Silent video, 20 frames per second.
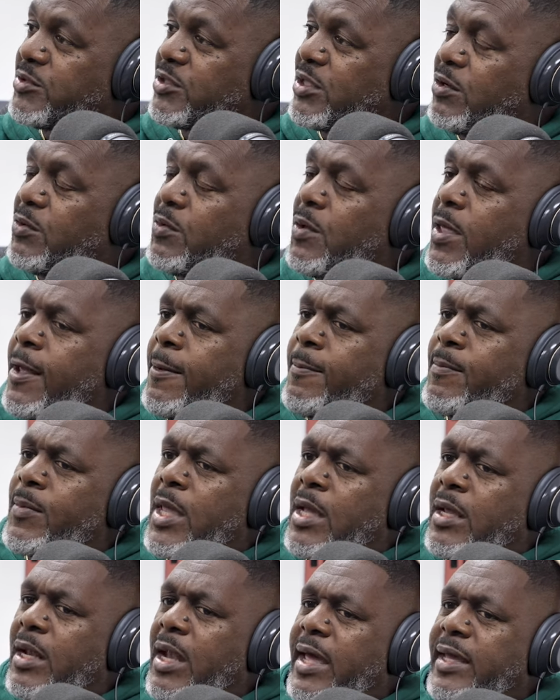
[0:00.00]
Absolutely.
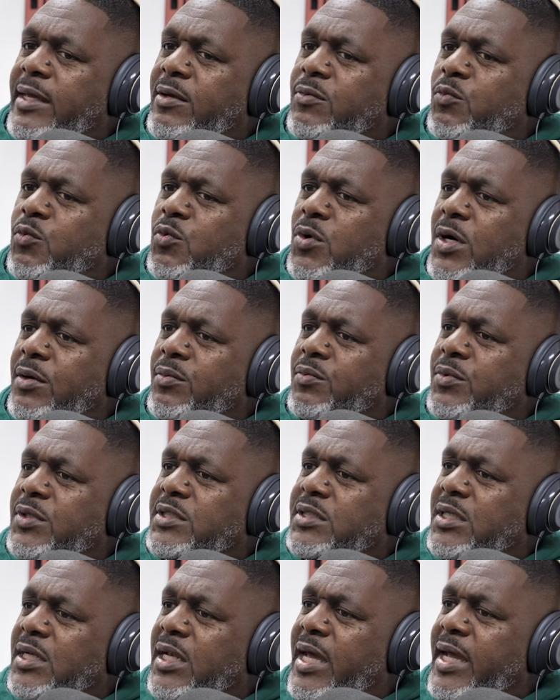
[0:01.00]
So, like, what
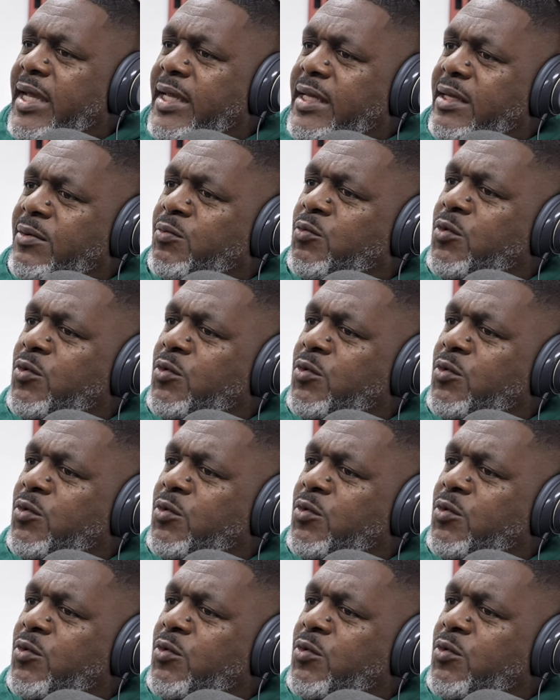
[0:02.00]
was it like,